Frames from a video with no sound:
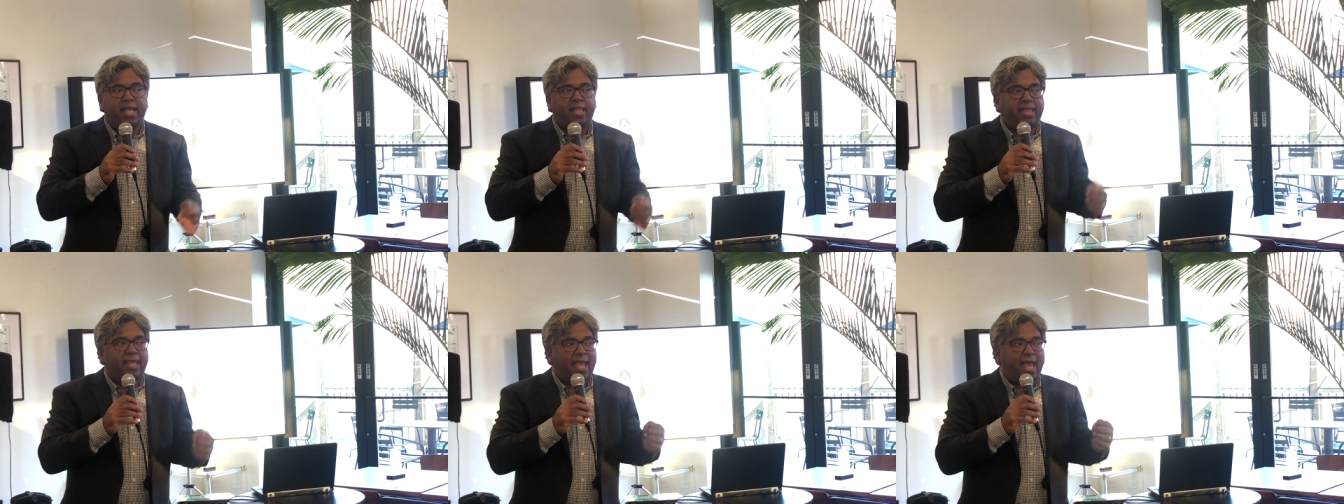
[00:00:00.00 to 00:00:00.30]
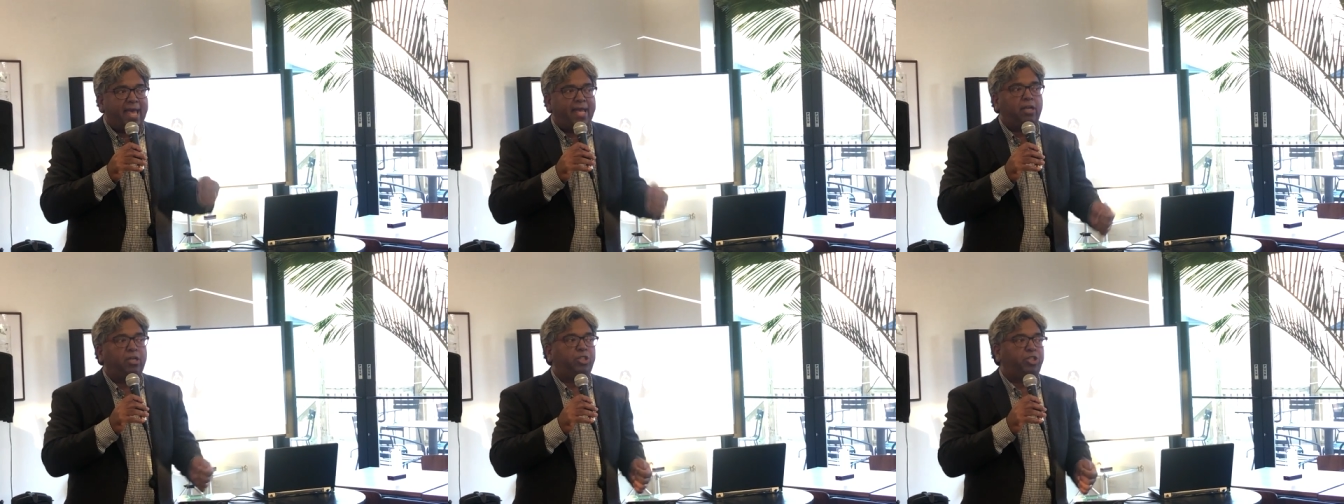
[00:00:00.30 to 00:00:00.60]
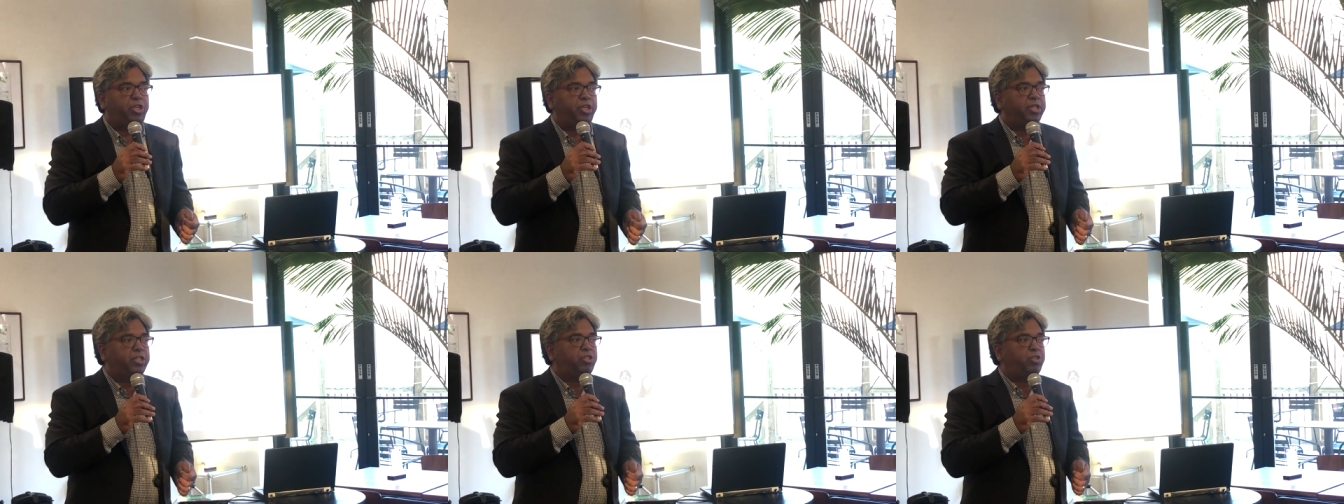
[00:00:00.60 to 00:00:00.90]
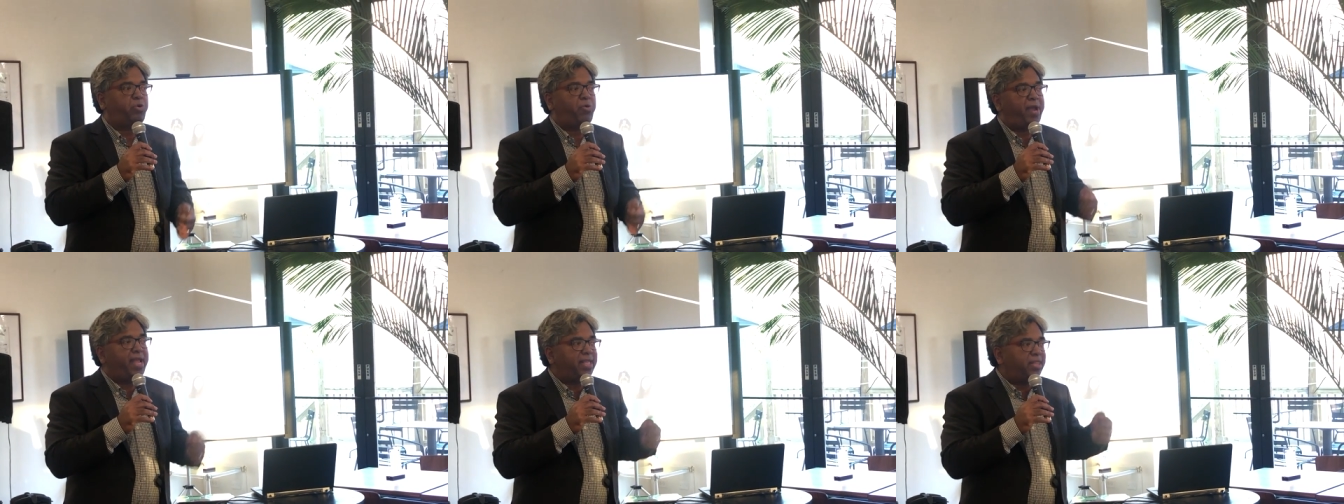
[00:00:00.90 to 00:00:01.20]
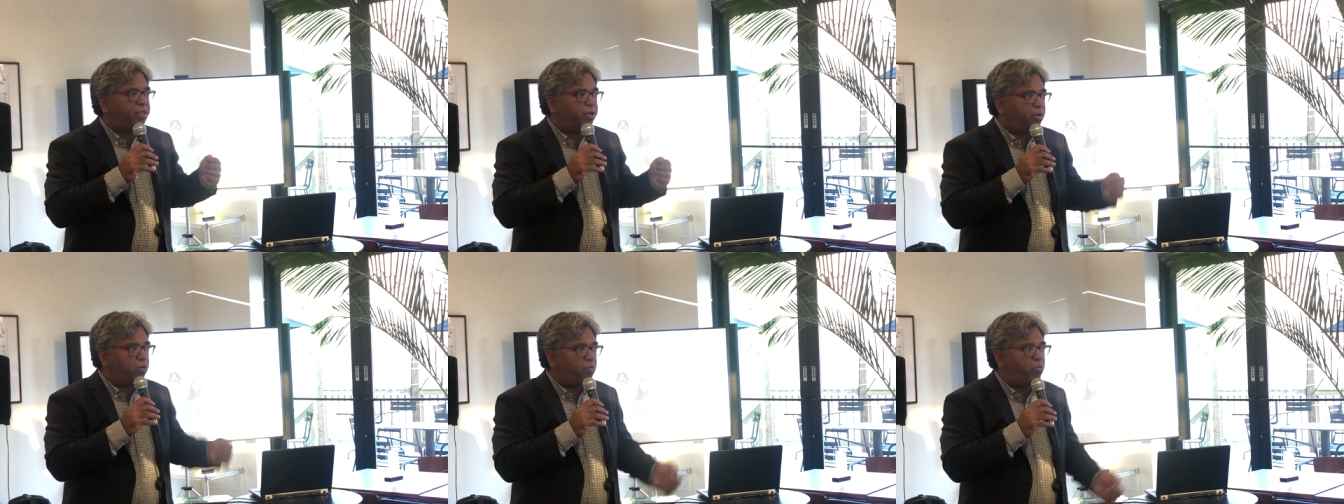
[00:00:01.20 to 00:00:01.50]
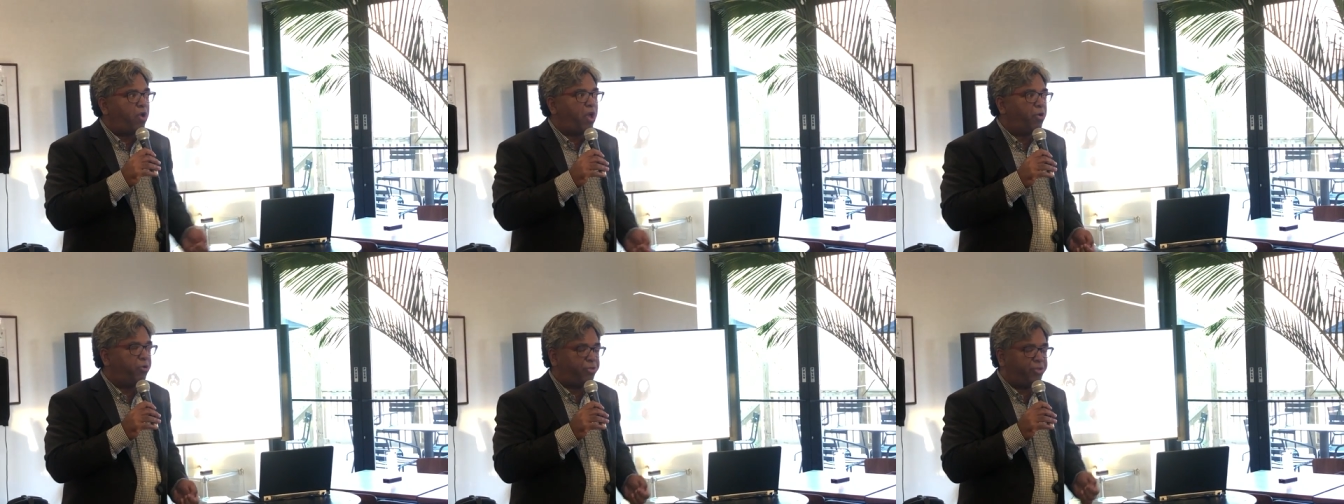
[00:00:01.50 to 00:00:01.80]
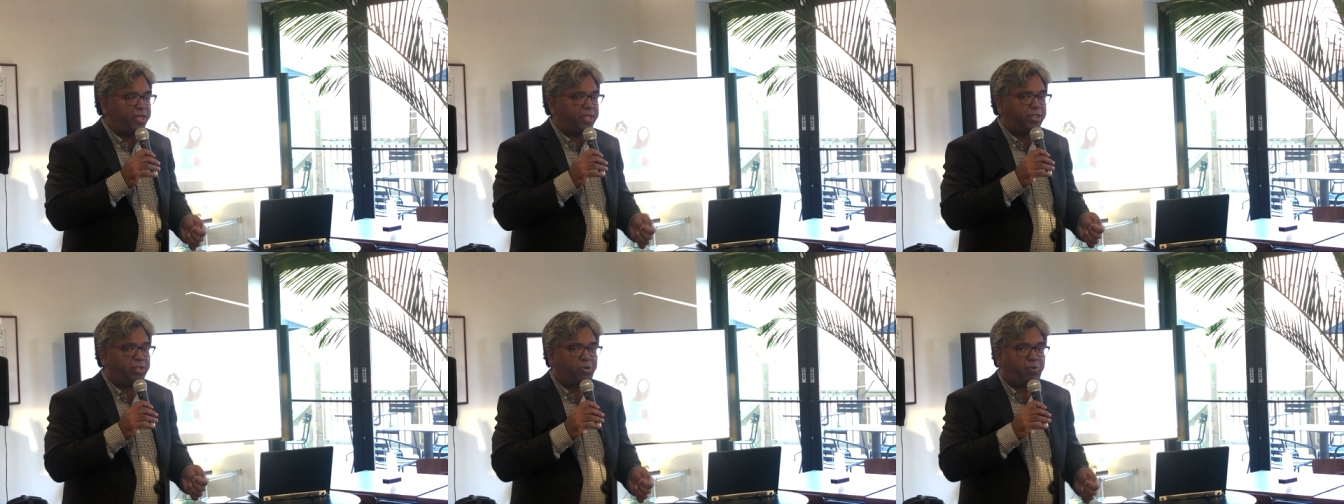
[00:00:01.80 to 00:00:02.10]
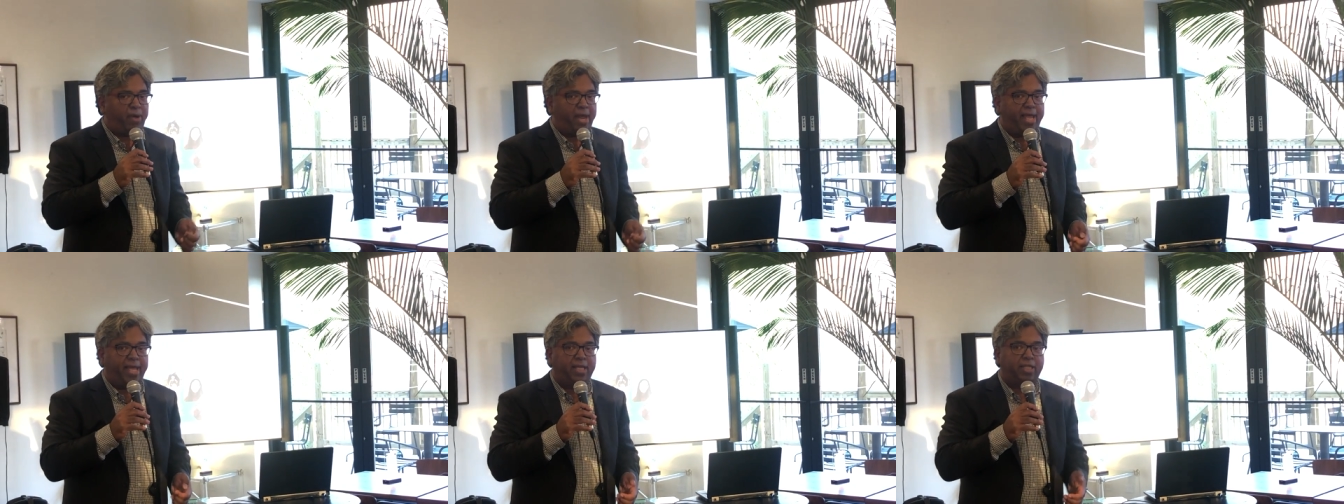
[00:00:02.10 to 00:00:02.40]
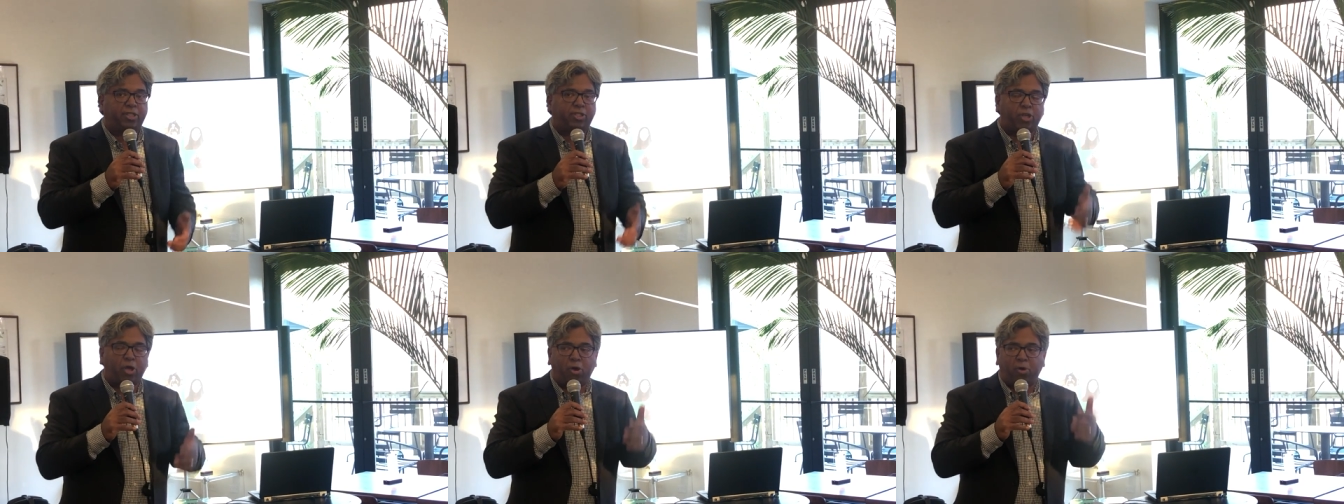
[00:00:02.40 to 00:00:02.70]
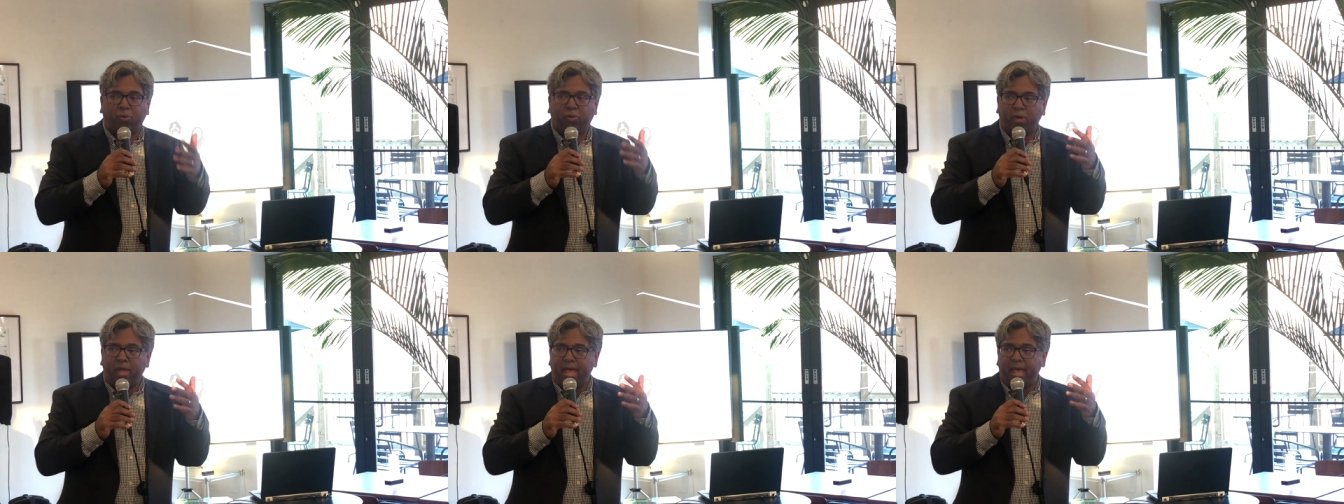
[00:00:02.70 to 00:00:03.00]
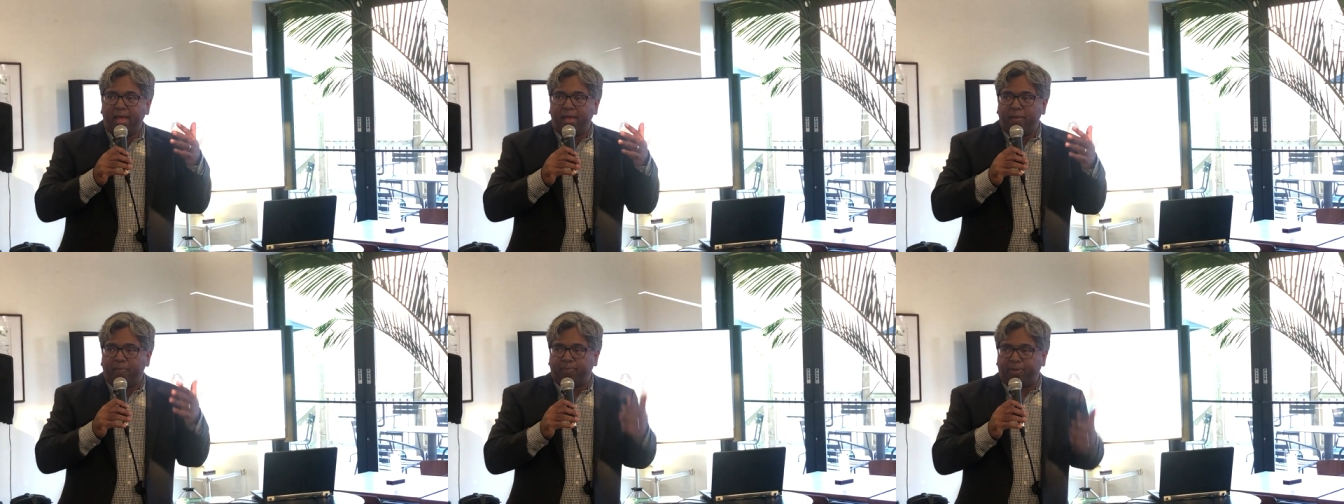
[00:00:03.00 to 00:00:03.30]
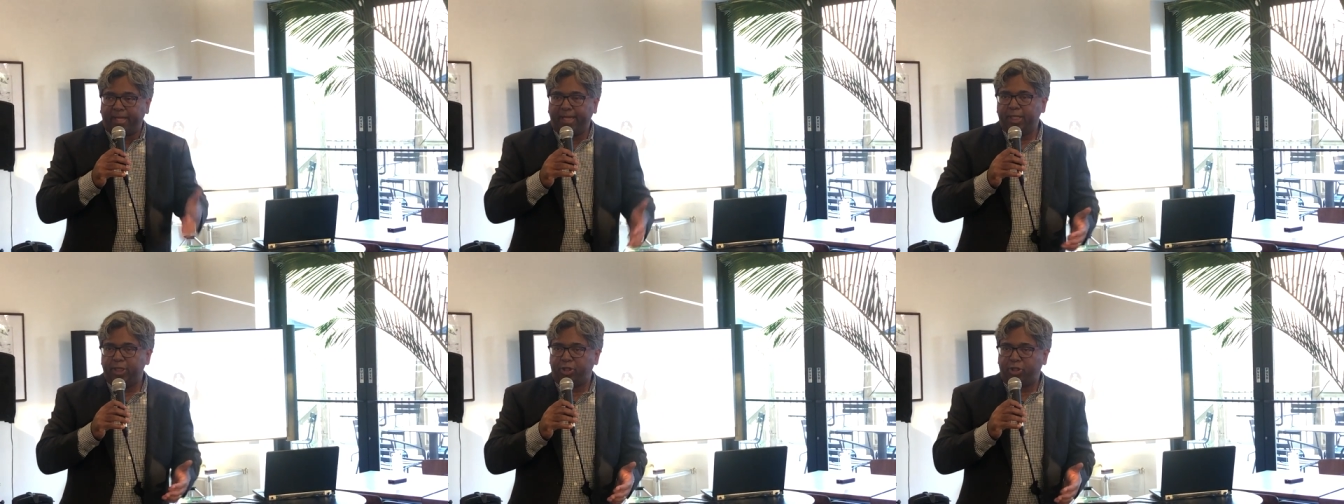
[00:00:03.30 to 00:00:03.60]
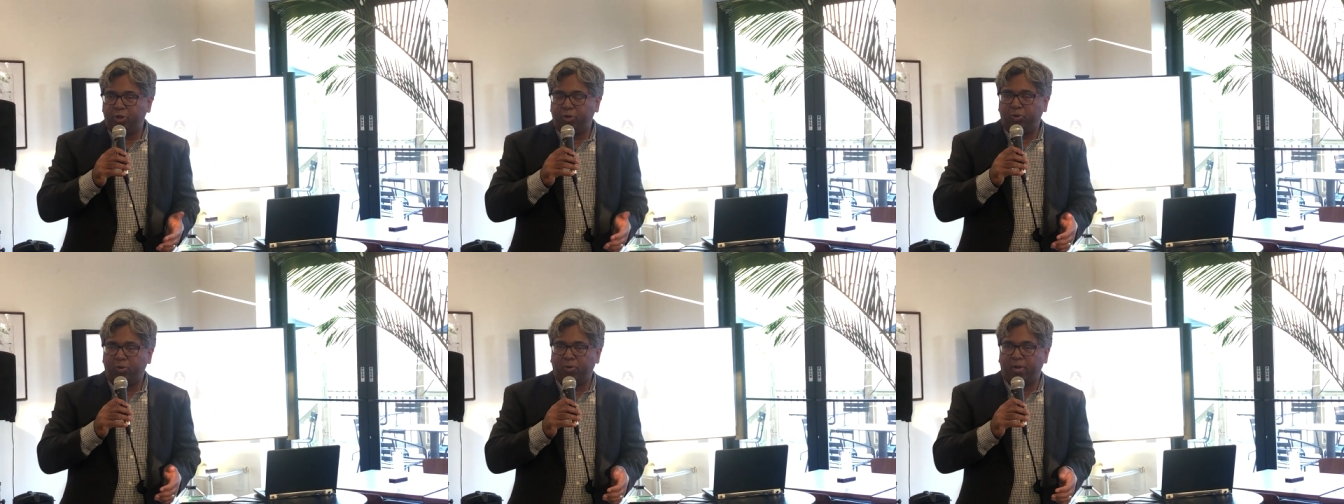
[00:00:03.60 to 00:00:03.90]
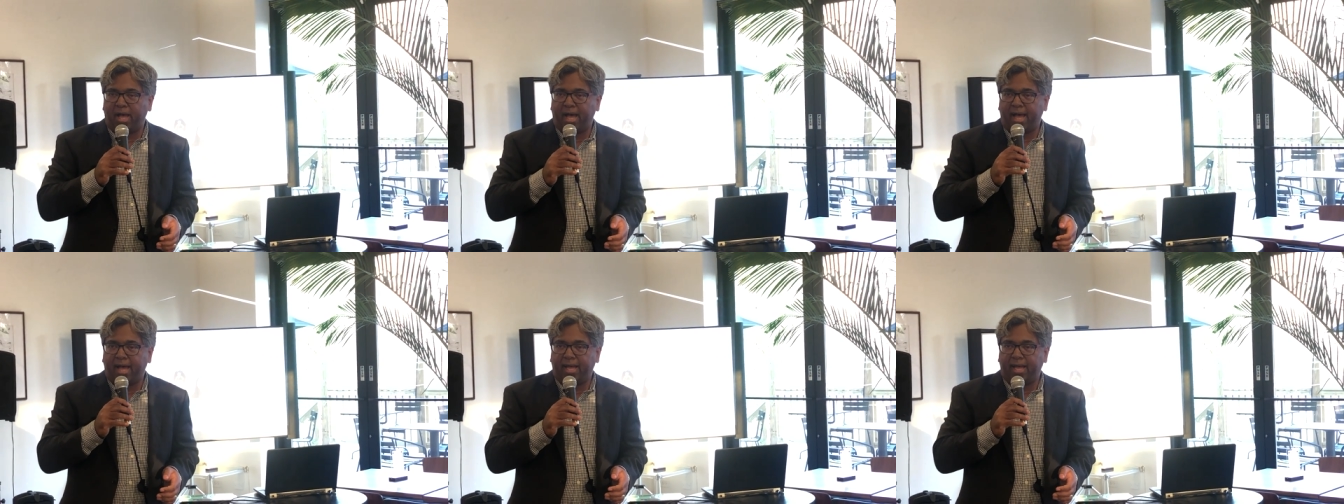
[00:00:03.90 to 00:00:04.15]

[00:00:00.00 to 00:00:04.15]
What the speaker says: The energy is great, the growth is great, so please do